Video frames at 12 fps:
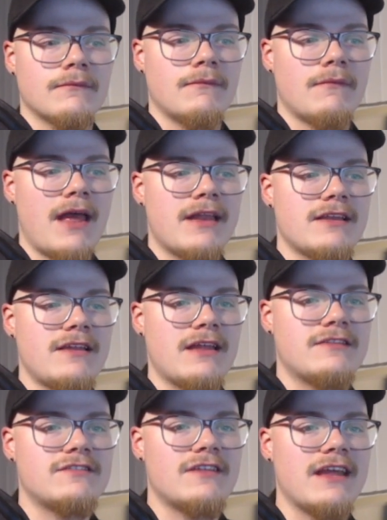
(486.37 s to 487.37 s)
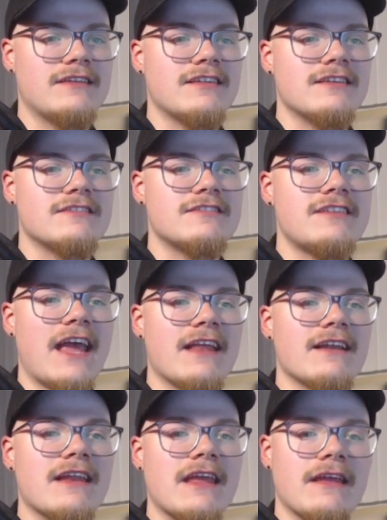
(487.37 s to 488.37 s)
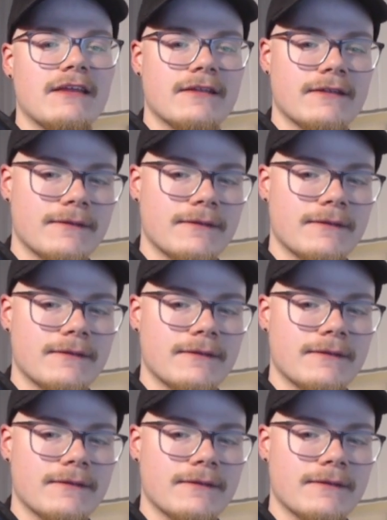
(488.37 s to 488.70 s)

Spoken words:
And it's insanity.